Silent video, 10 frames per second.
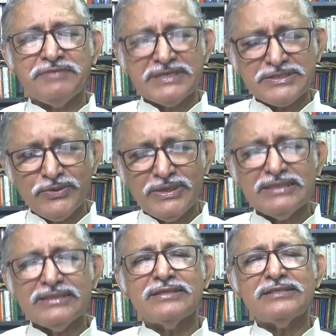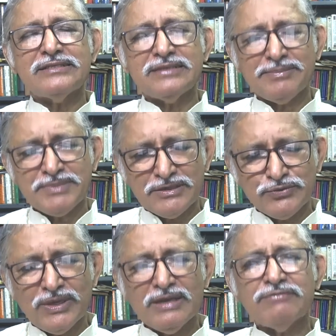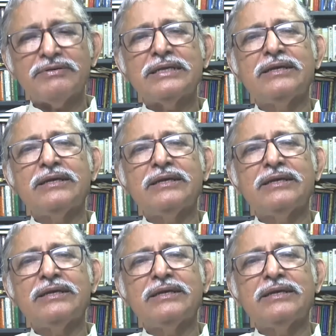First Corinthians chapter 12